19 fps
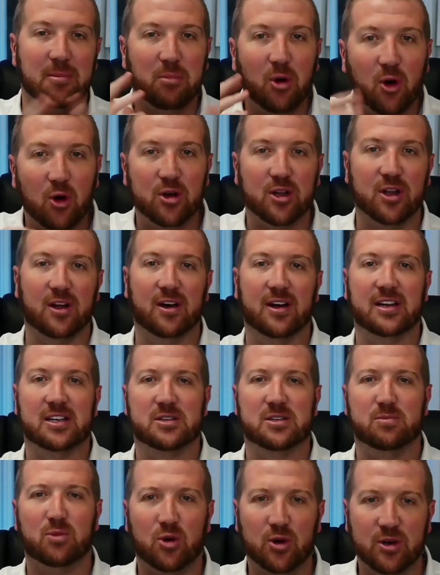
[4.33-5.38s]
More clients,
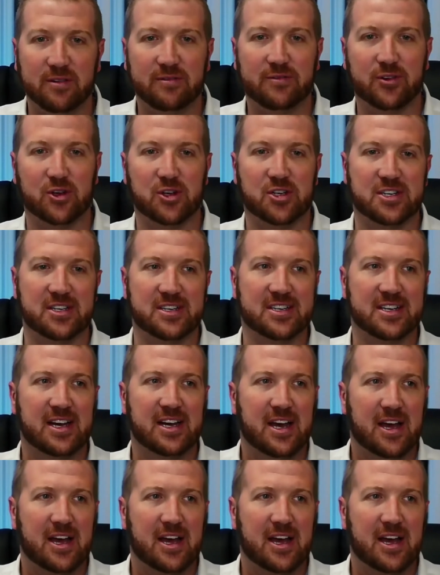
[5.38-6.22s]
more conversions,